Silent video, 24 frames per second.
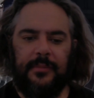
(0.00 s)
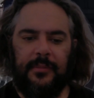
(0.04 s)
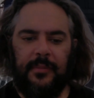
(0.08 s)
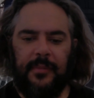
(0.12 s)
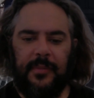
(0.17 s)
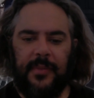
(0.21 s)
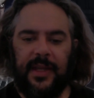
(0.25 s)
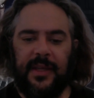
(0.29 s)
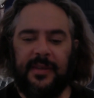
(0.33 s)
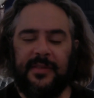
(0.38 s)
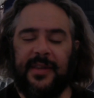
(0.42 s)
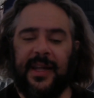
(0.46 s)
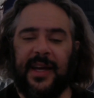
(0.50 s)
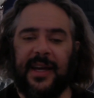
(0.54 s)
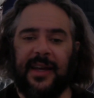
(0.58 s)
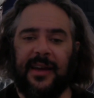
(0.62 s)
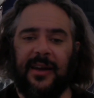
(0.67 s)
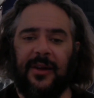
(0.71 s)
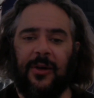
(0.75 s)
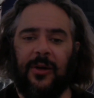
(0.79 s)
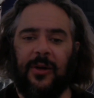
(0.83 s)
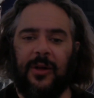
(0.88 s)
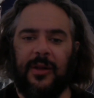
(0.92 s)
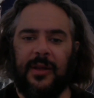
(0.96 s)
It's not
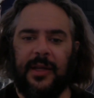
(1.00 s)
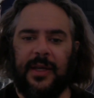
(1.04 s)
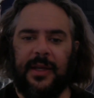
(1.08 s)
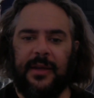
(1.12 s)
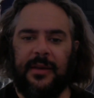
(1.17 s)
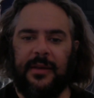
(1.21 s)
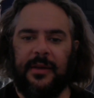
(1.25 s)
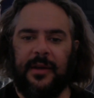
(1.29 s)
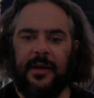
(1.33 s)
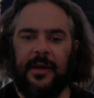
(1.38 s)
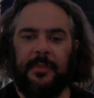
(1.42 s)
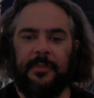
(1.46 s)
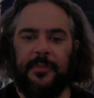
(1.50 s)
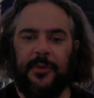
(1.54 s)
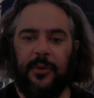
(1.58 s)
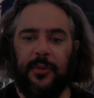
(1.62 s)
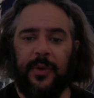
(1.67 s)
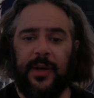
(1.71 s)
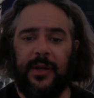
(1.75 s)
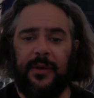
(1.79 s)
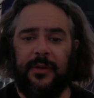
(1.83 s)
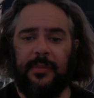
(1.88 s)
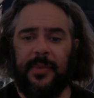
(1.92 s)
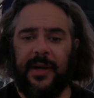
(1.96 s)
gonna all end up the
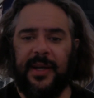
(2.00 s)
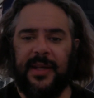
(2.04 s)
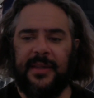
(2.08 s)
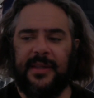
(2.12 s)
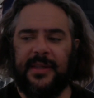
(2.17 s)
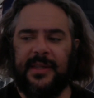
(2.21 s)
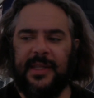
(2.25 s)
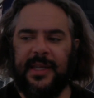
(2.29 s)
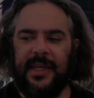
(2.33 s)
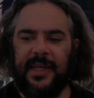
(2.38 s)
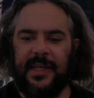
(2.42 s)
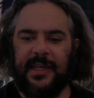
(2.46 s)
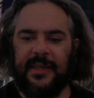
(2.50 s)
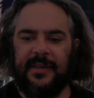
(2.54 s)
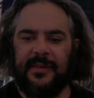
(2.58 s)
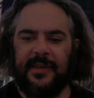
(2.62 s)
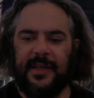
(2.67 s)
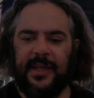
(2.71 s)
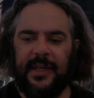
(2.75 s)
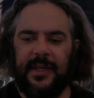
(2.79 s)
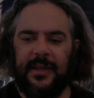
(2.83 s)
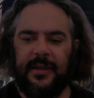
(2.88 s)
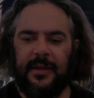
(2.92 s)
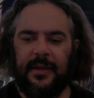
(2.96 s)
way you might think it's
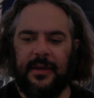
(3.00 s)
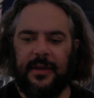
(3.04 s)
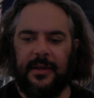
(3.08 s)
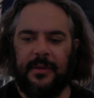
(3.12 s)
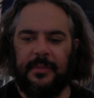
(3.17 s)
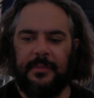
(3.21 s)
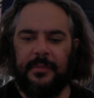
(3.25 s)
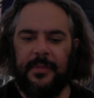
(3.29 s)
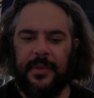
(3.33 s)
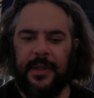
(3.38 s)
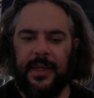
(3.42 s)
gonna end up.